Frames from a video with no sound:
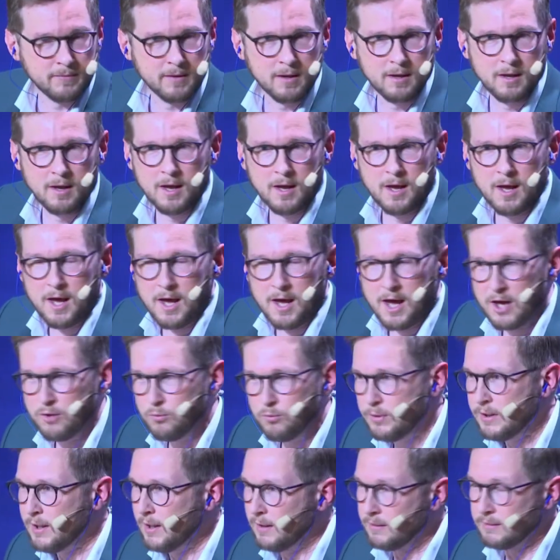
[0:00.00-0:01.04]
Mm.
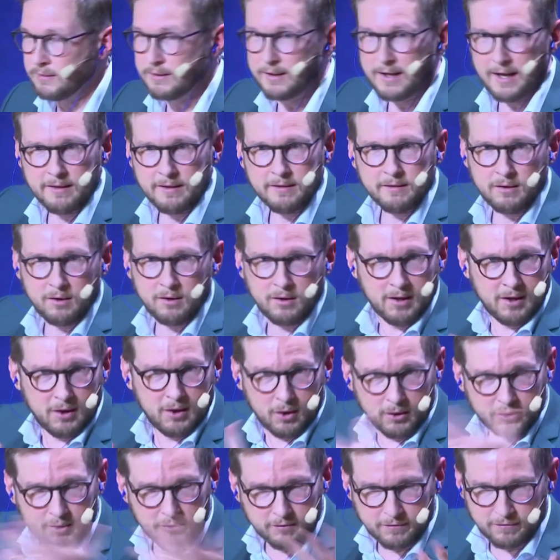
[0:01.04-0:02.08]
And we can gather
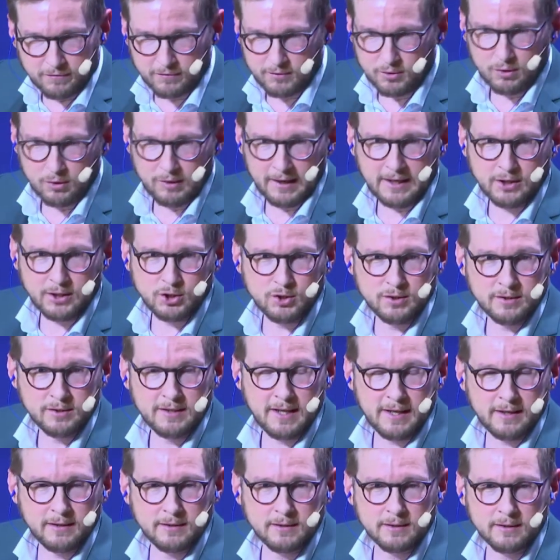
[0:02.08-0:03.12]
a lot of
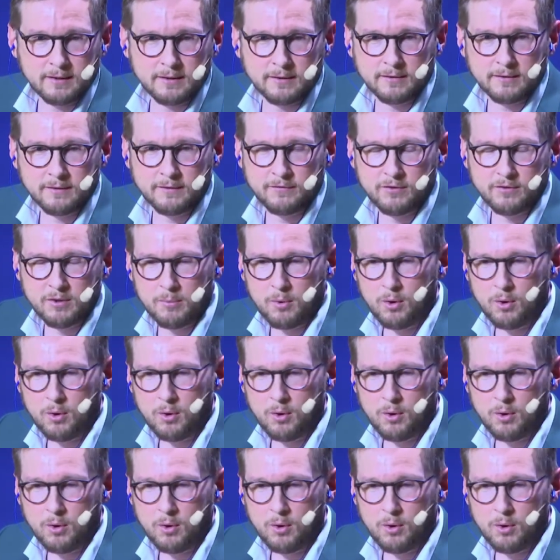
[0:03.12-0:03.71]
collection data